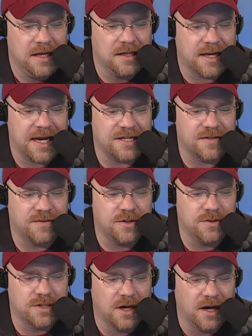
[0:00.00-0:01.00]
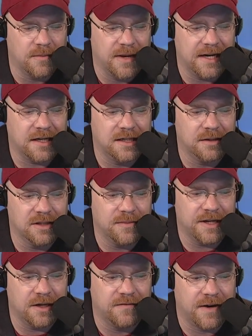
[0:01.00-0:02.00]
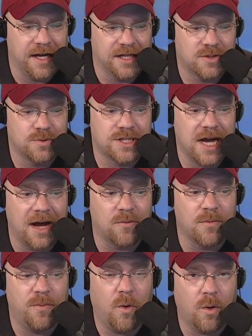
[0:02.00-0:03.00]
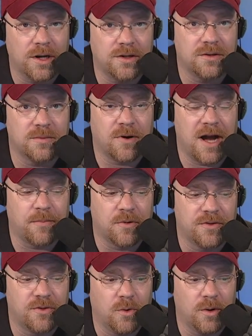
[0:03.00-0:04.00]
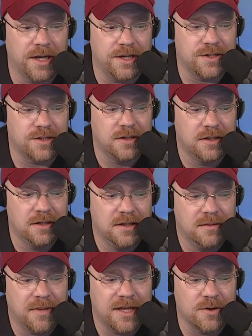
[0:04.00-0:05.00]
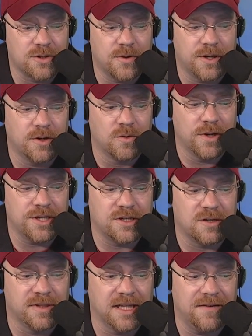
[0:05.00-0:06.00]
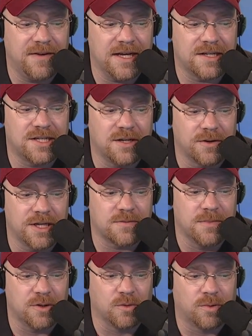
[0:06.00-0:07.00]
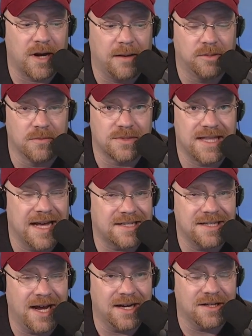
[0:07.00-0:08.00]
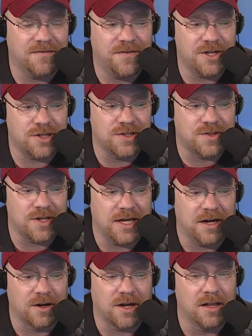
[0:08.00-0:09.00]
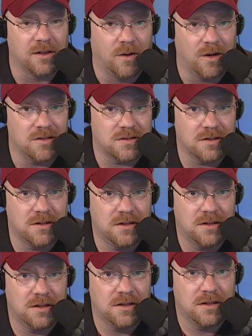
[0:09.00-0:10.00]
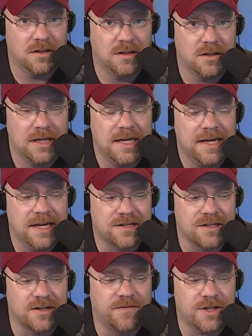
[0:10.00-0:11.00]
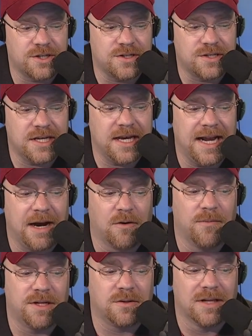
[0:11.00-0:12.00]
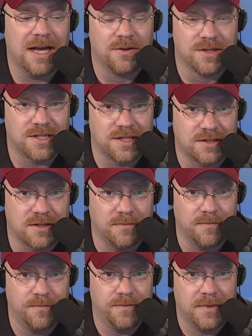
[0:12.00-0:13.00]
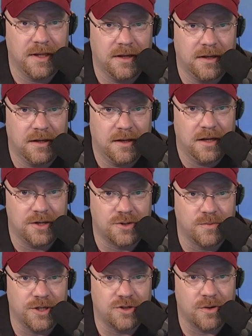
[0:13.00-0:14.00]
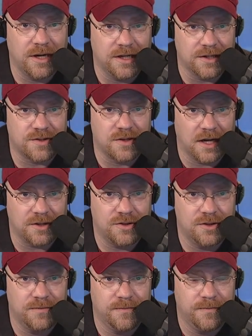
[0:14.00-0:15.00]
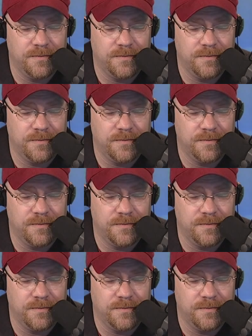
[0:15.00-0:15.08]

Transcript: In the case of Tucson, a man clearly bent on violence was not reported to the proper authorities by those who had good reason to believe he had serious mental problems. That's not a deficiency in our gun laws. It's a deficiency in our mental health system and should be treated as such.